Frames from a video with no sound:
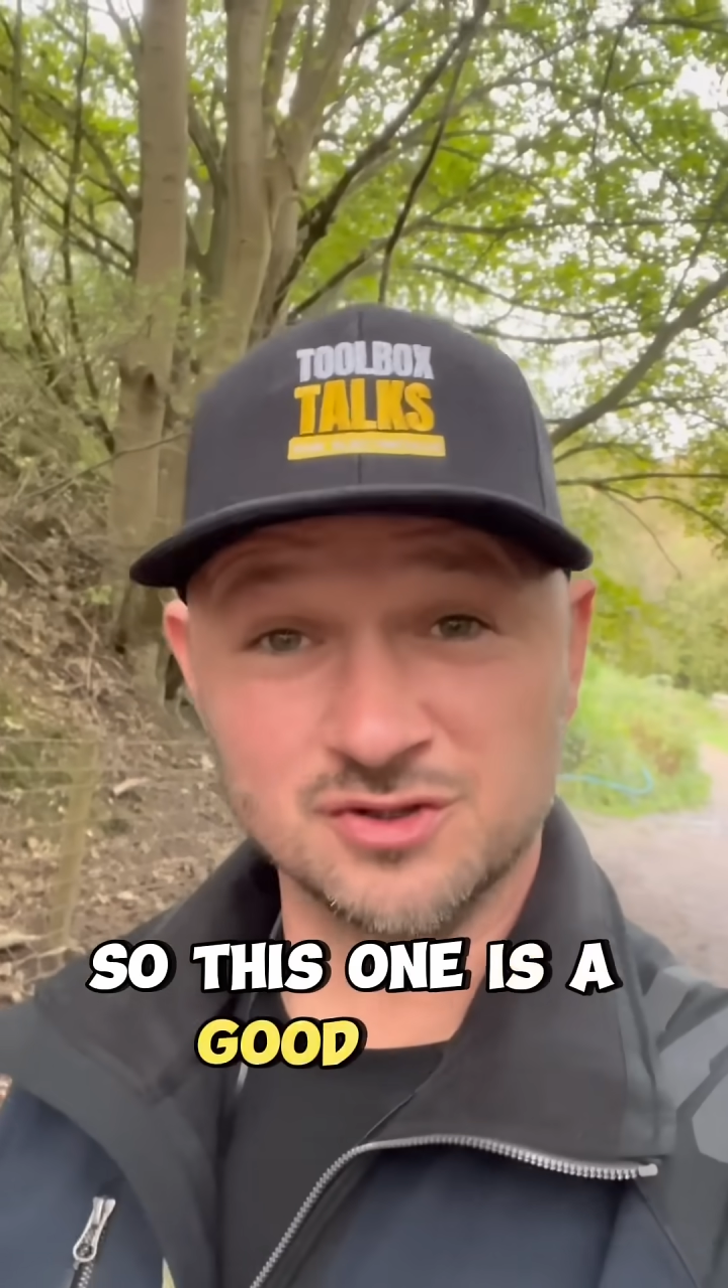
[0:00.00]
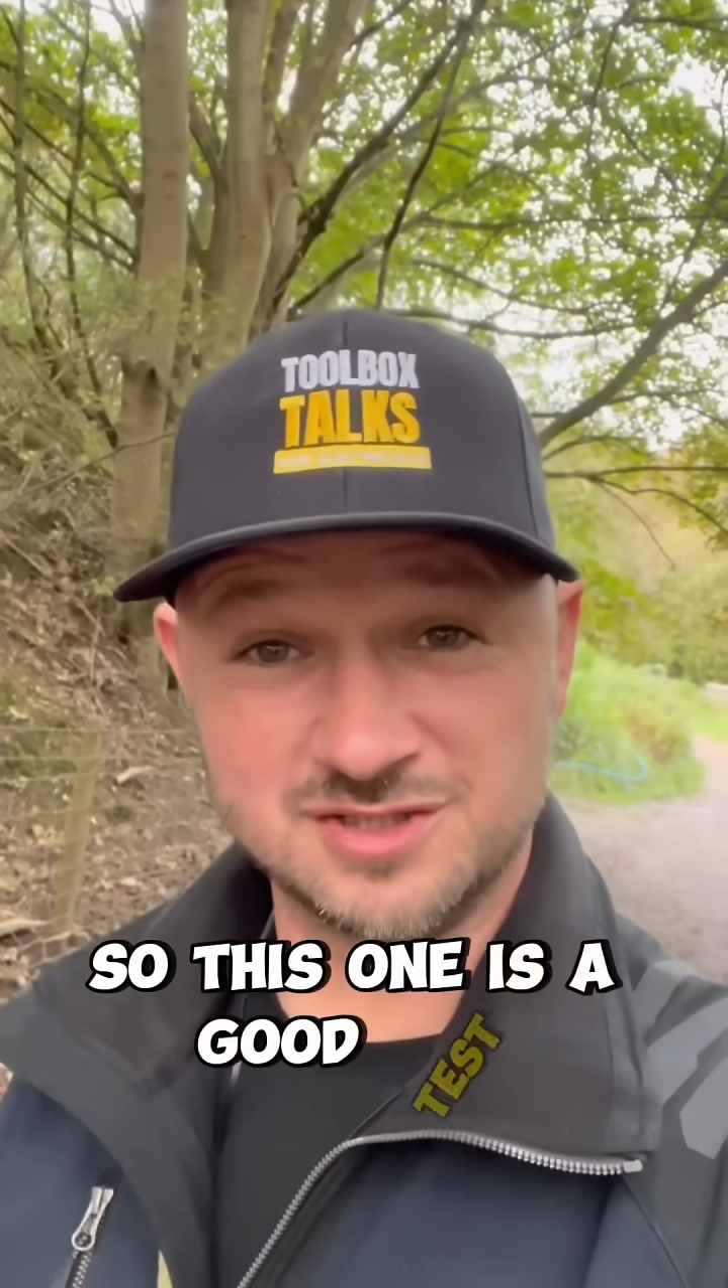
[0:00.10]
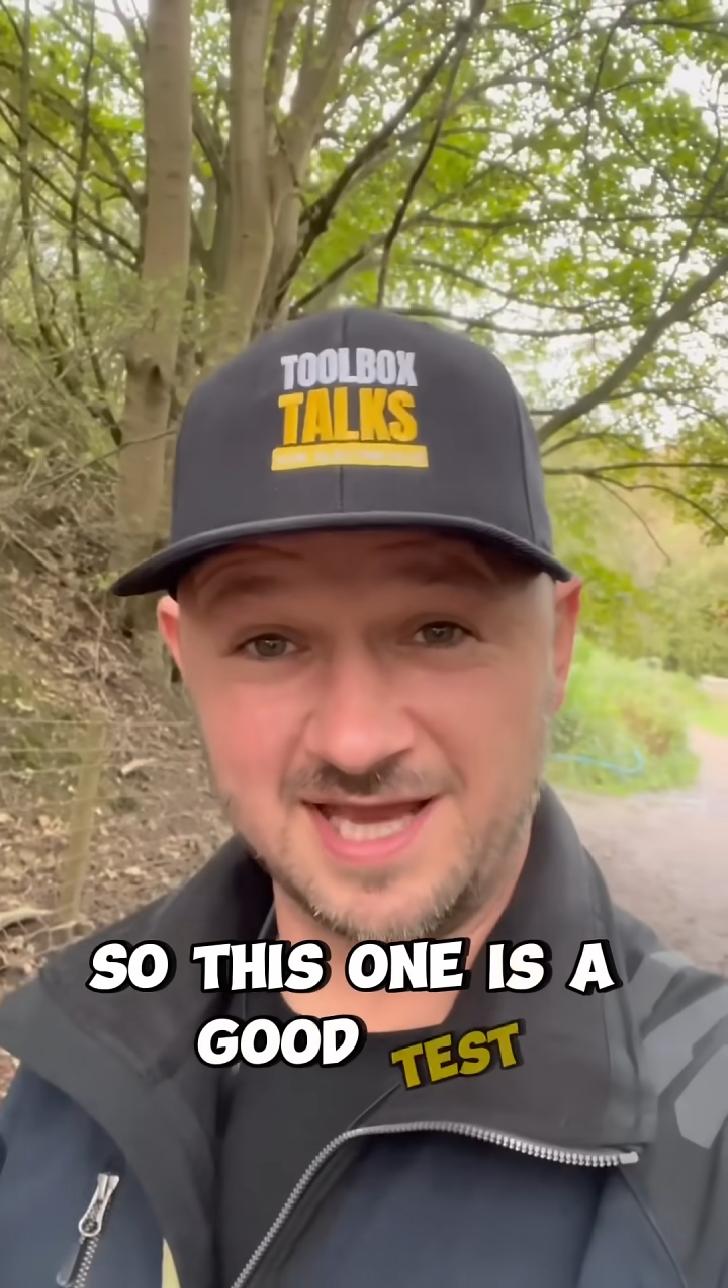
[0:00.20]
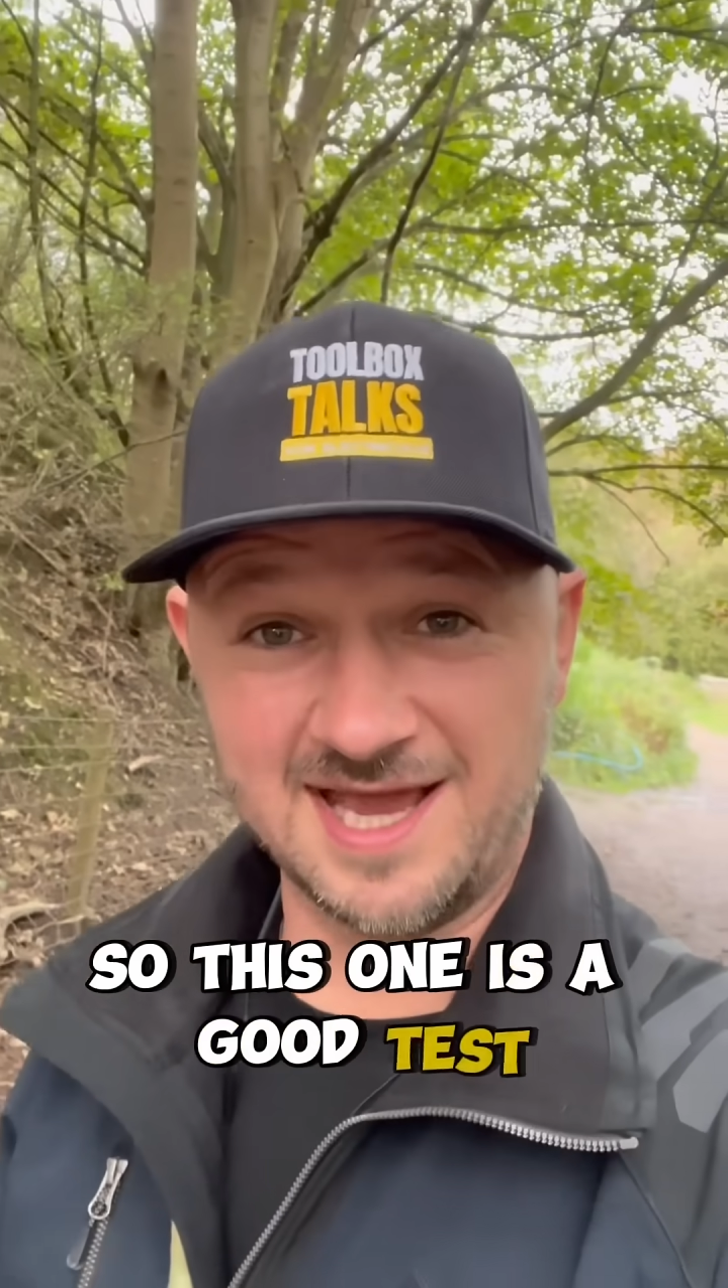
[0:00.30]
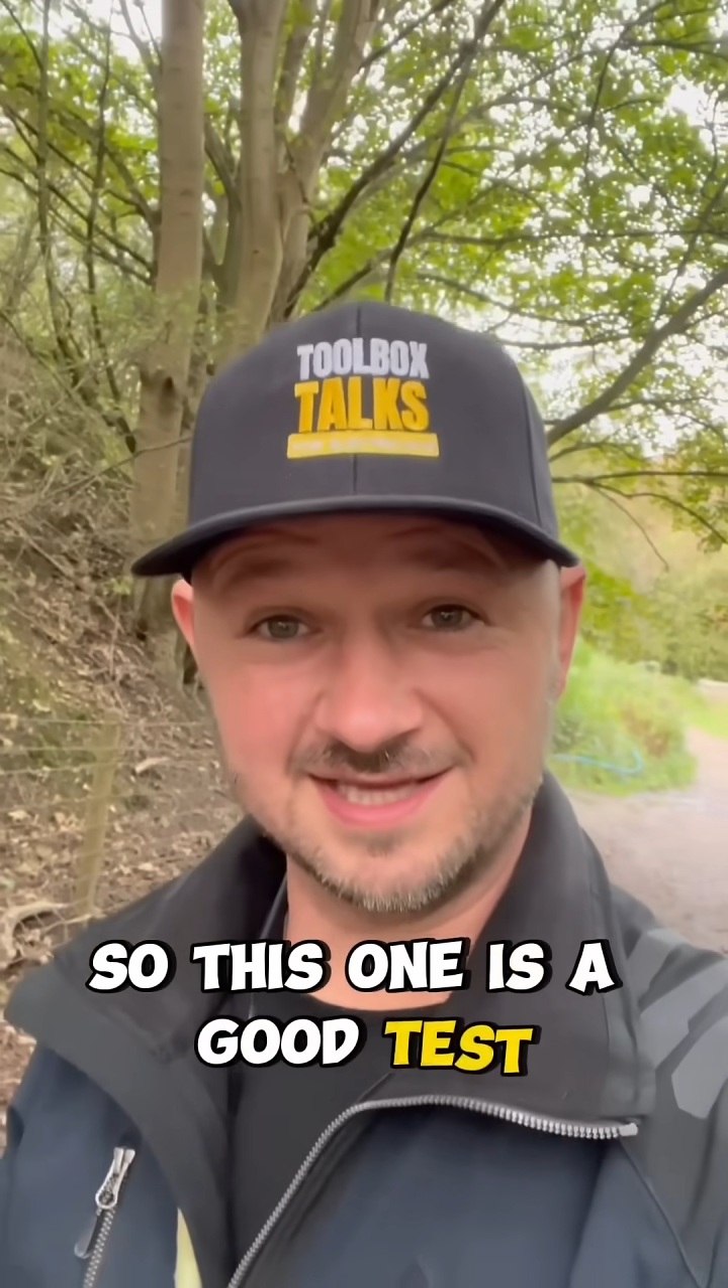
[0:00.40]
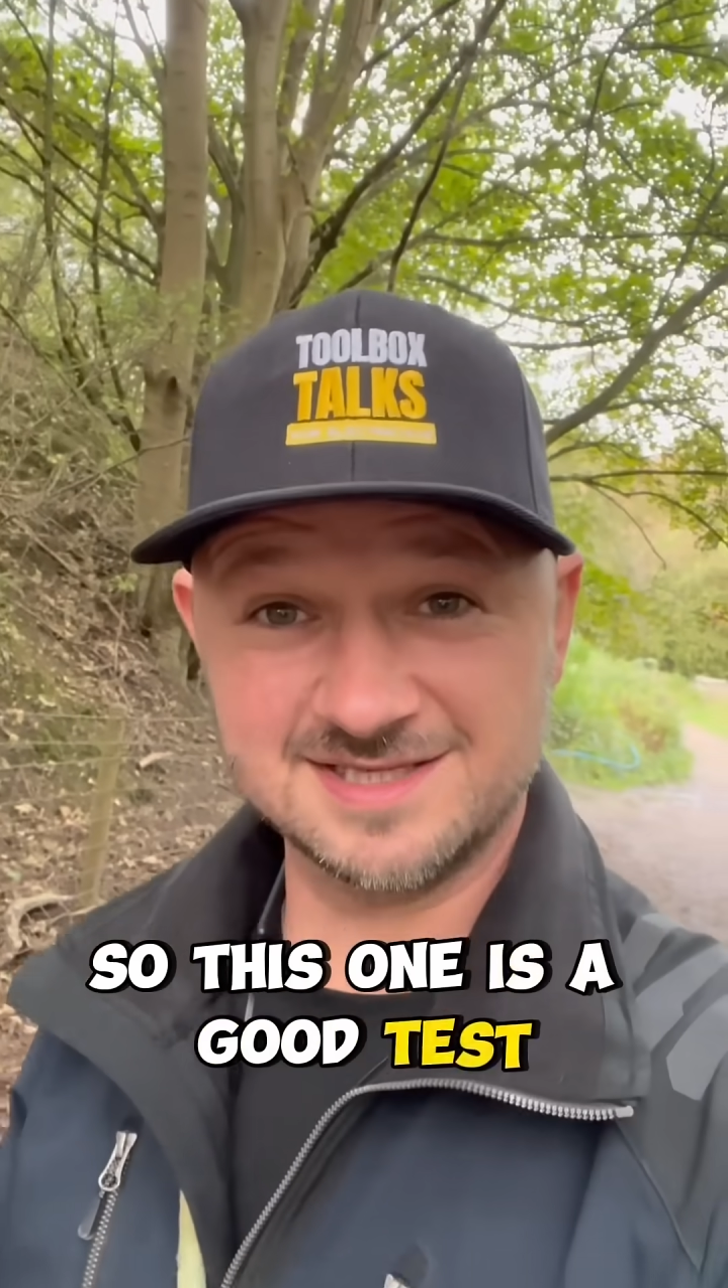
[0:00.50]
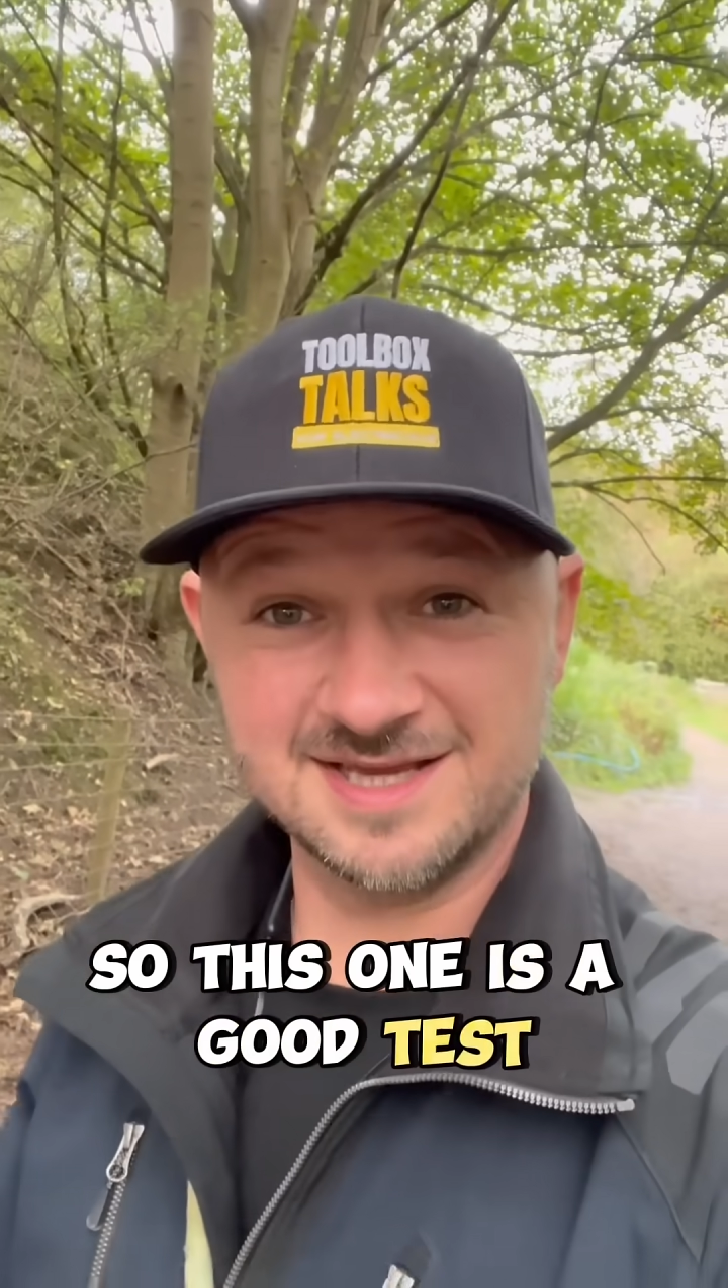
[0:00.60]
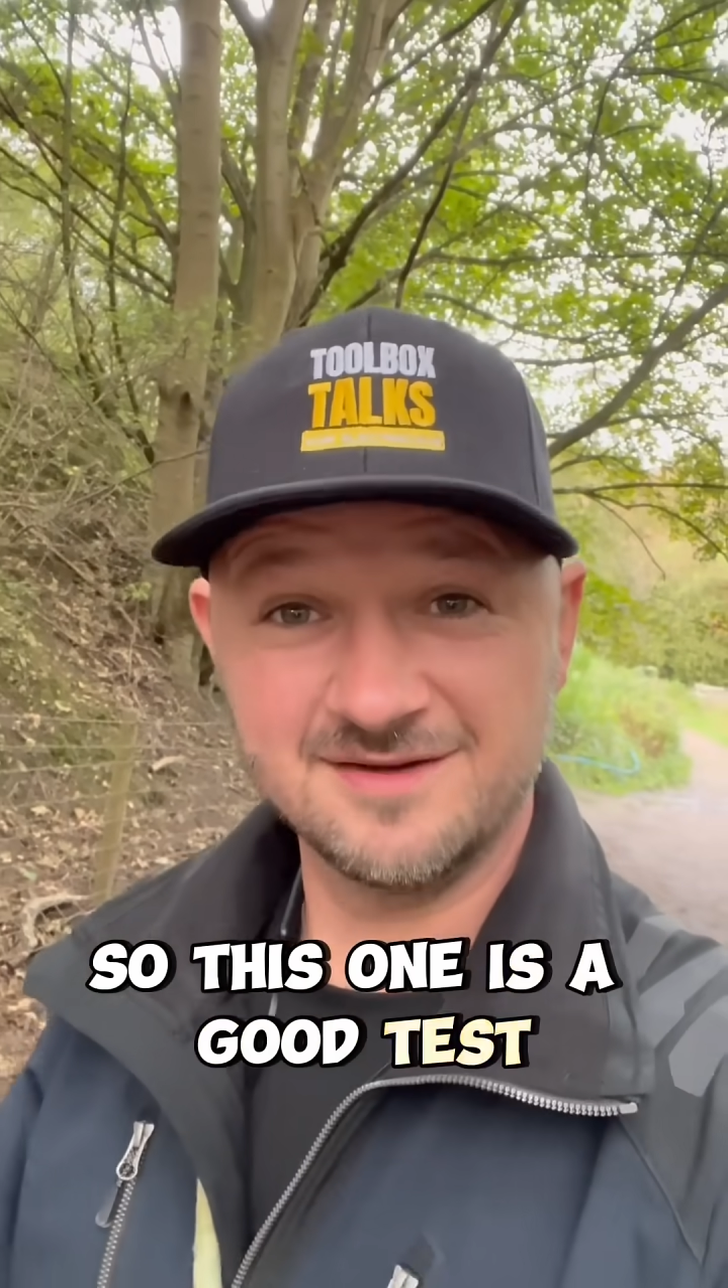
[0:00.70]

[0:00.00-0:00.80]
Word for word: test